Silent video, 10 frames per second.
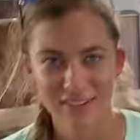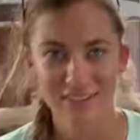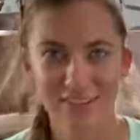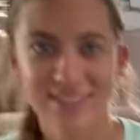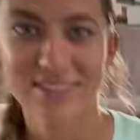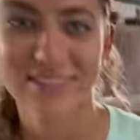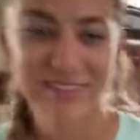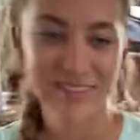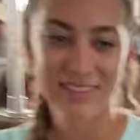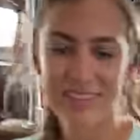This is the
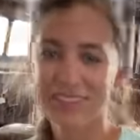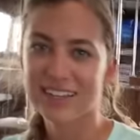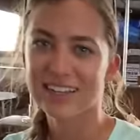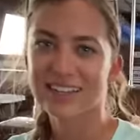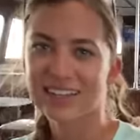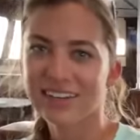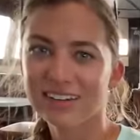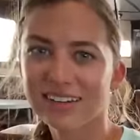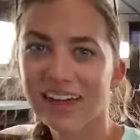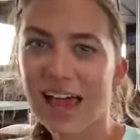booth. Take a, Take
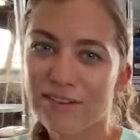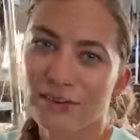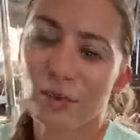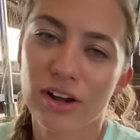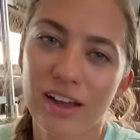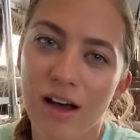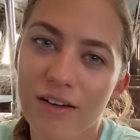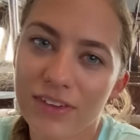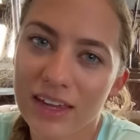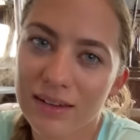seat, a seat, have your morning
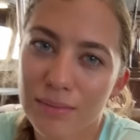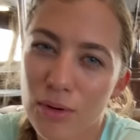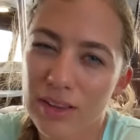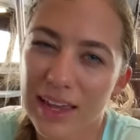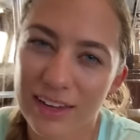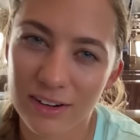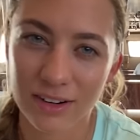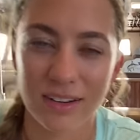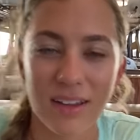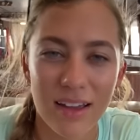coffee, or like your
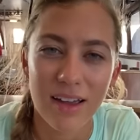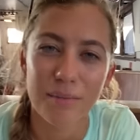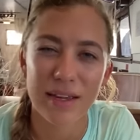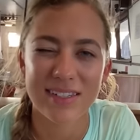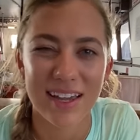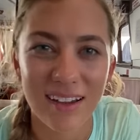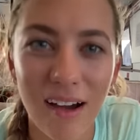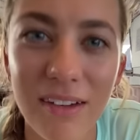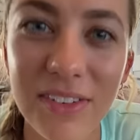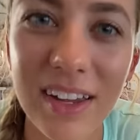midday
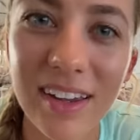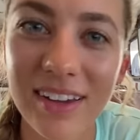coffee.